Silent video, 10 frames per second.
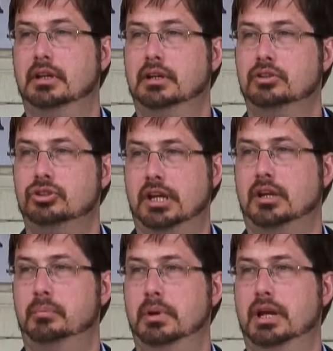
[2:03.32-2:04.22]

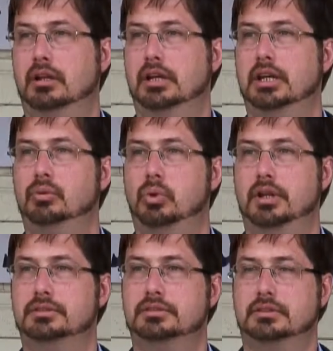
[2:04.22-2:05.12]
Jacob Bayley
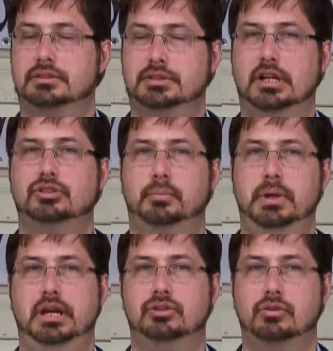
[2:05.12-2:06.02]
was such a
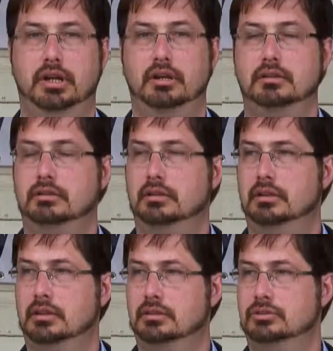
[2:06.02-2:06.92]
patriot
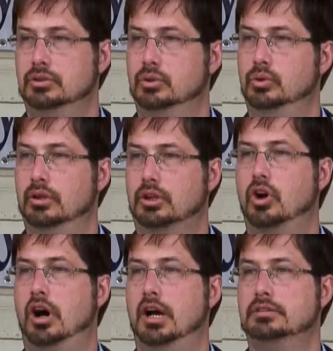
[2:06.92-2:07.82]
to the
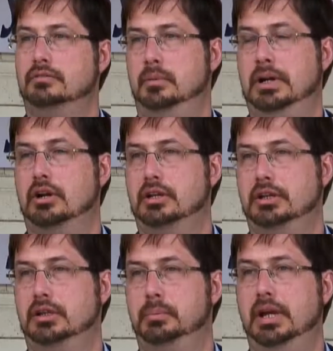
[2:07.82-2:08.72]
cause of American
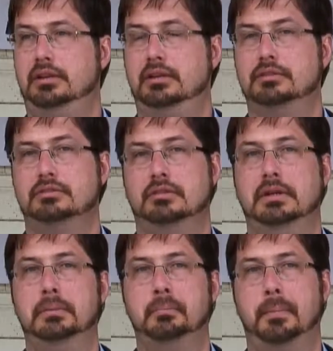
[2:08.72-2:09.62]
independence
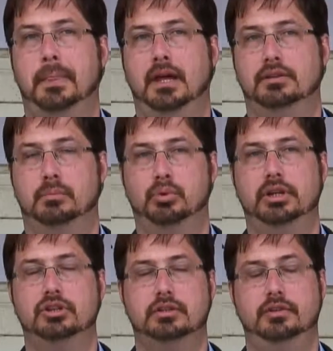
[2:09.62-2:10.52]
that the
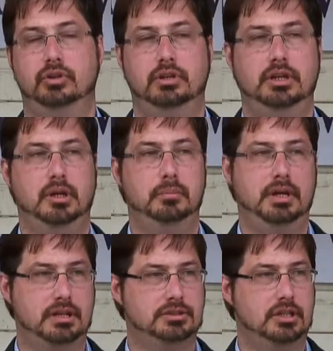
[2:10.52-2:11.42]
British viewed him
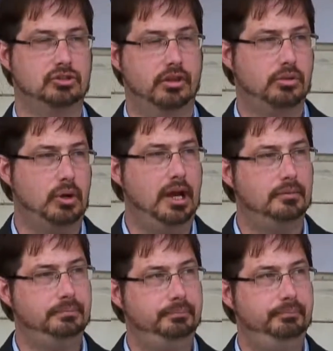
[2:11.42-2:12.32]
as such a
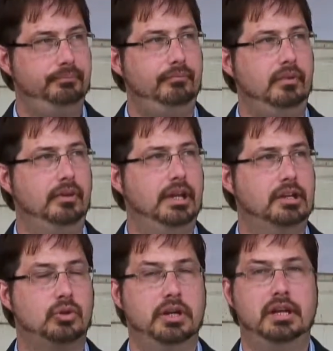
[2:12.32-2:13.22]
threat, they
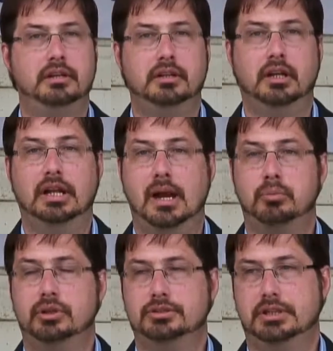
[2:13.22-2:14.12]
created an
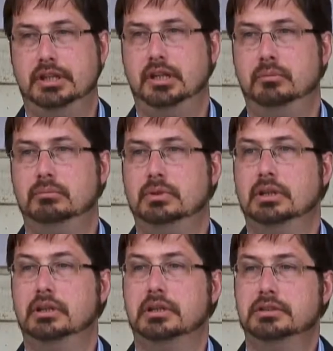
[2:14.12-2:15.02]
elaborate scheme
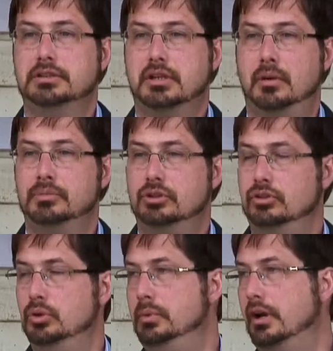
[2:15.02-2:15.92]
to come to
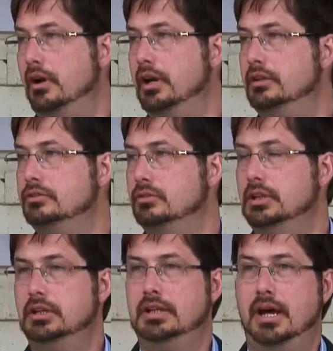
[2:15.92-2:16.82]
Newbury to
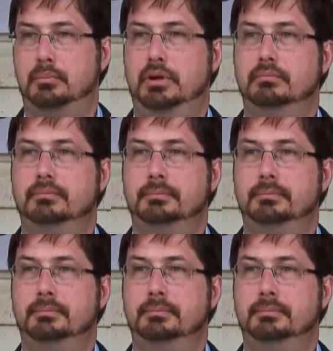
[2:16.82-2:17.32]
kidnap him.